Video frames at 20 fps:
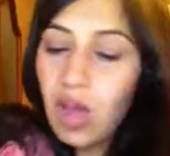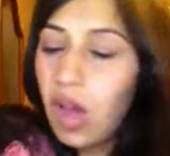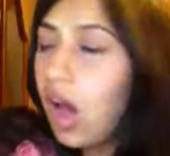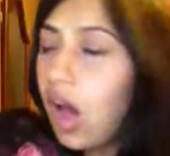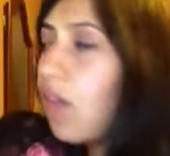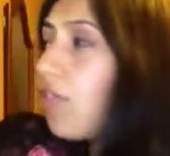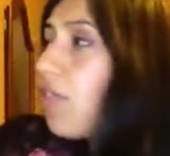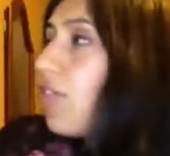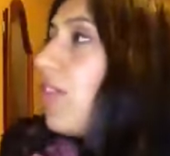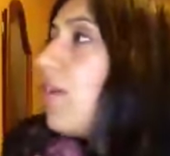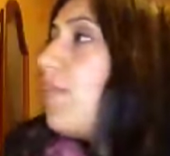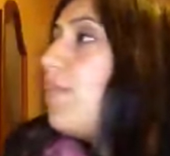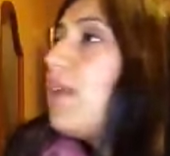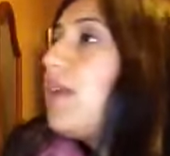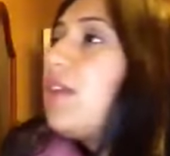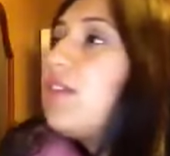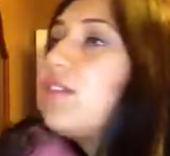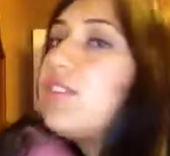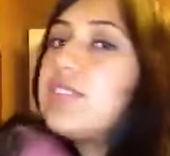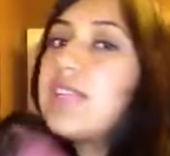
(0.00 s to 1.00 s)
Offer them
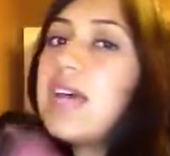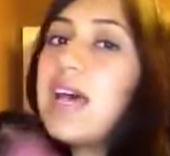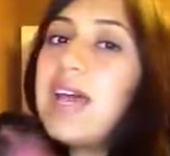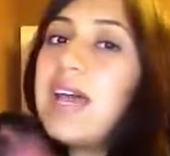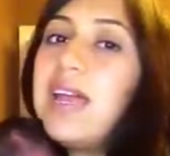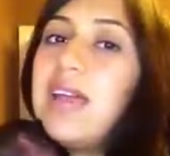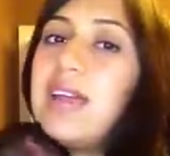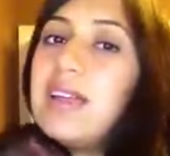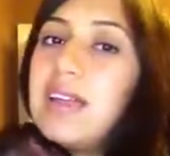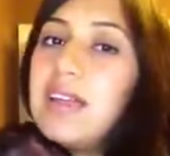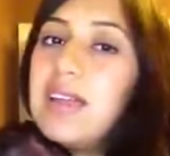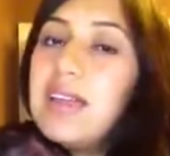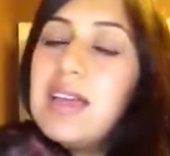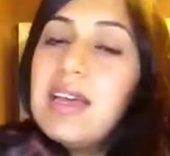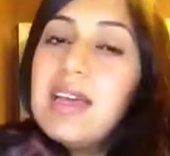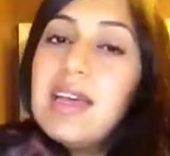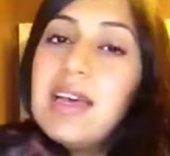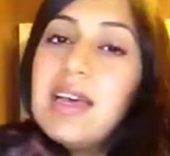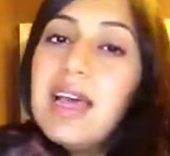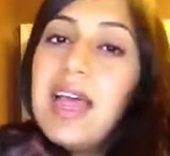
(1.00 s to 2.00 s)
the other side.
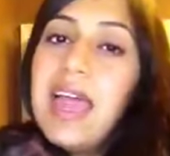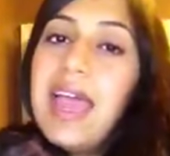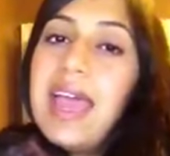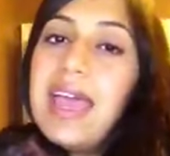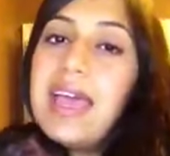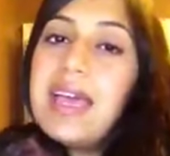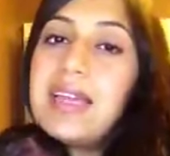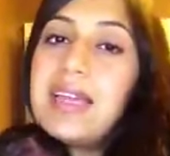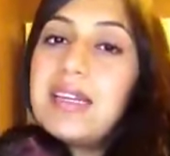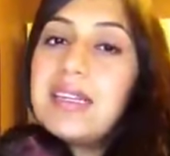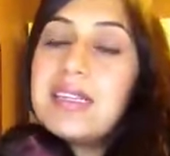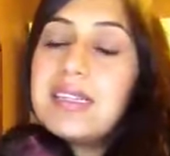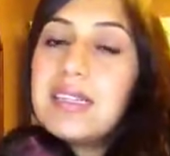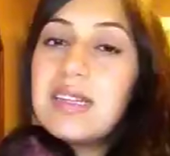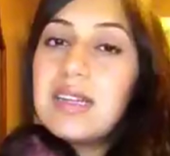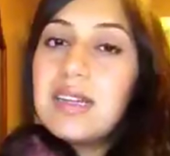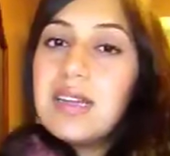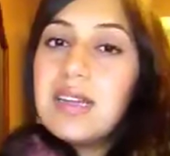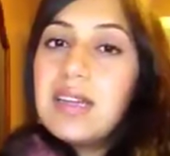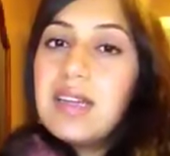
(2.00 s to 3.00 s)
And
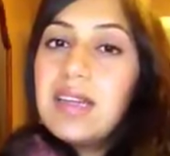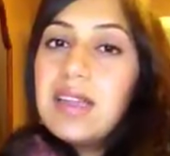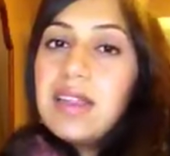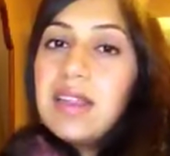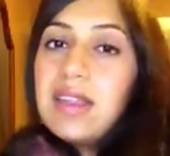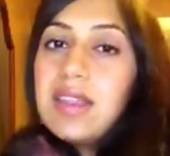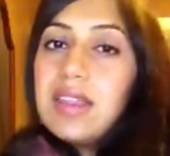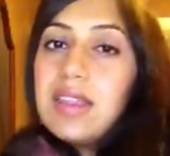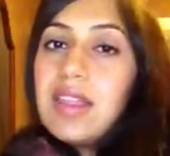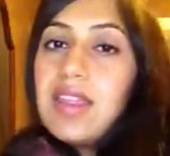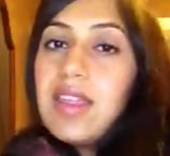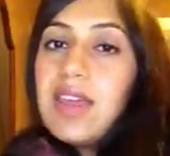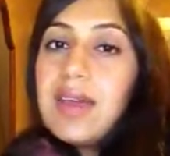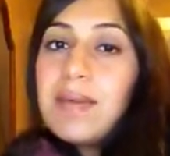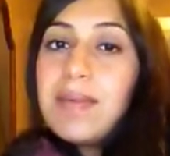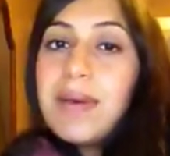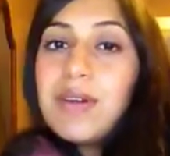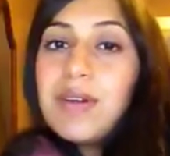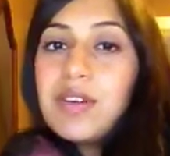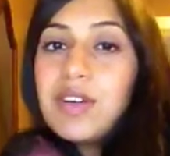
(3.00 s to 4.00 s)
the thing
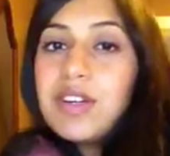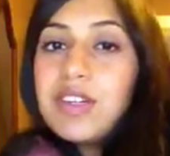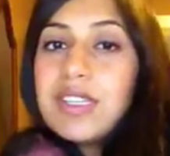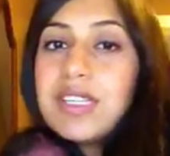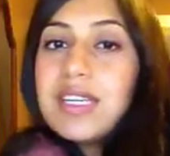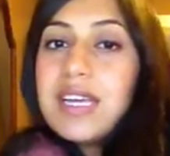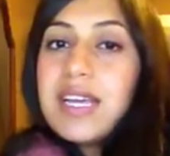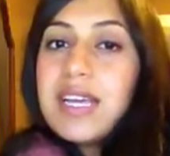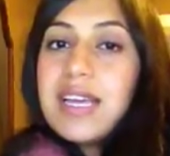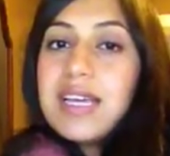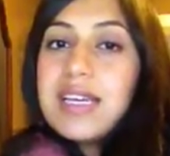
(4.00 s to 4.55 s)
about nursing